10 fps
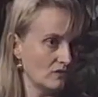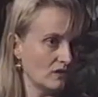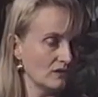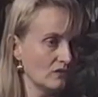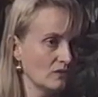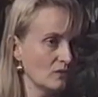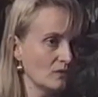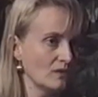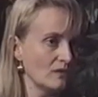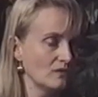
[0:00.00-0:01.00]
starting to
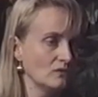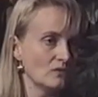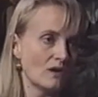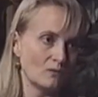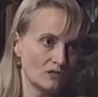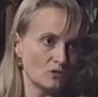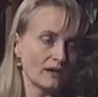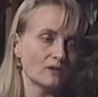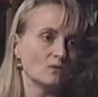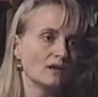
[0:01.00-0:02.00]
agree that you do not want to
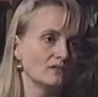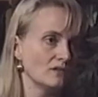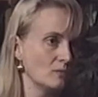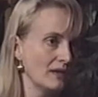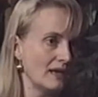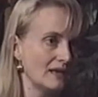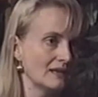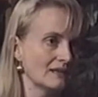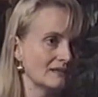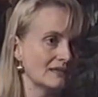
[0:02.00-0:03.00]
tranquilize your pet
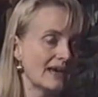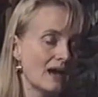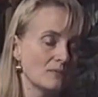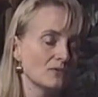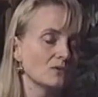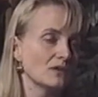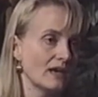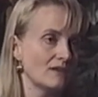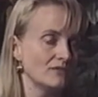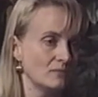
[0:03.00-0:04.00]
unless they absolutely
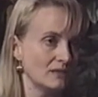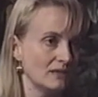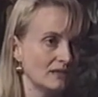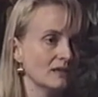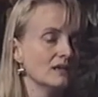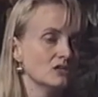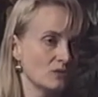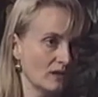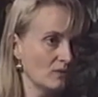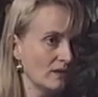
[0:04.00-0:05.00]
have to be
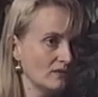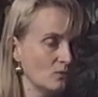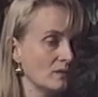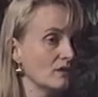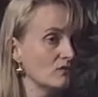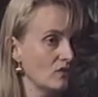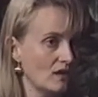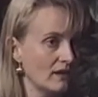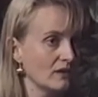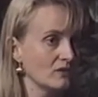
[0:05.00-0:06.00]
tranquilized when they're
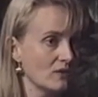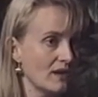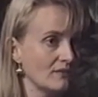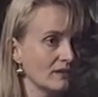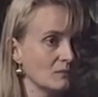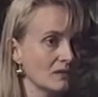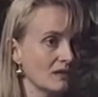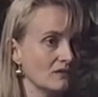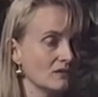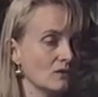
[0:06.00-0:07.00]
flying or traveling,
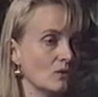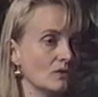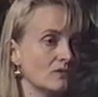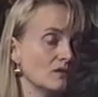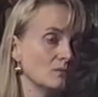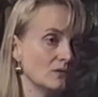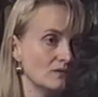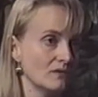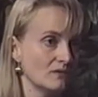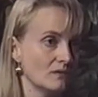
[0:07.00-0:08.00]
because it lowers their immune
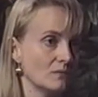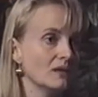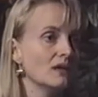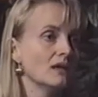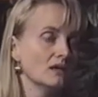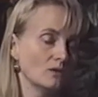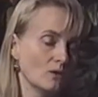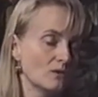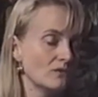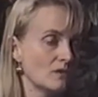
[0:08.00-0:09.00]
system, it
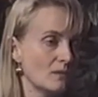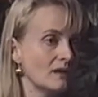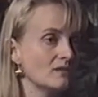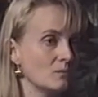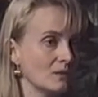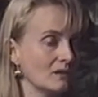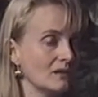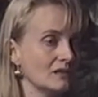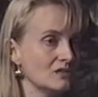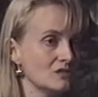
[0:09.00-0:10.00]
lowers the body's
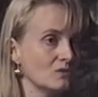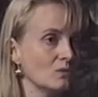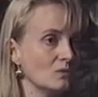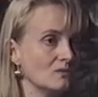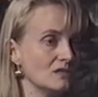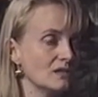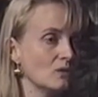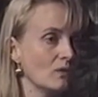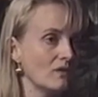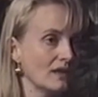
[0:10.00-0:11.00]
ability to
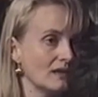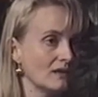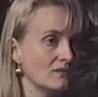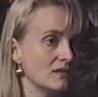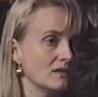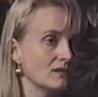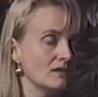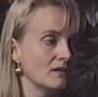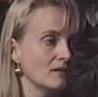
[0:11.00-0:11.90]
deal with any of the